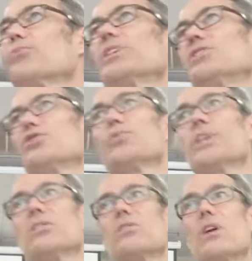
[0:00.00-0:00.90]
of reasons we
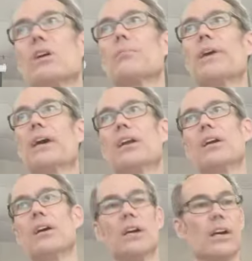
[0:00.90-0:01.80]
can talk about.
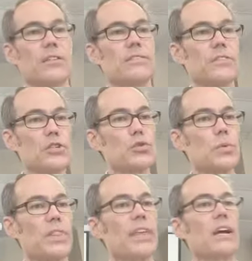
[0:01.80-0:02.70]
First
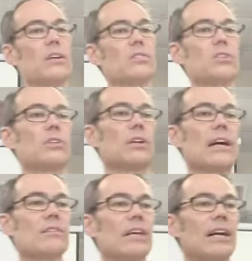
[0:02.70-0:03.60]
one there, it's in your
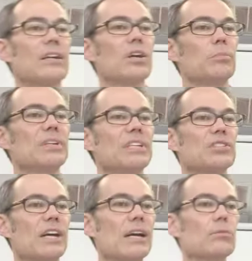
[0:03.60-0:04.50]
outline.
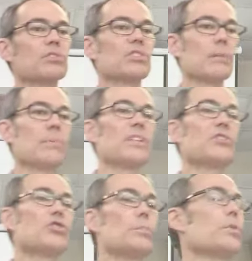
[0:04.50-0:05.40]
Because God will simply
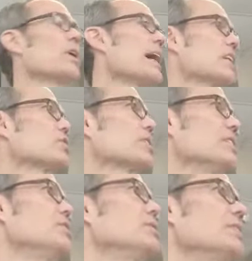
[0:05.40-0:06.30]

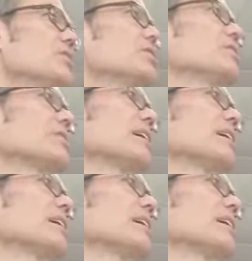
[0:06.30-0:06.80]
supernaturally do this in your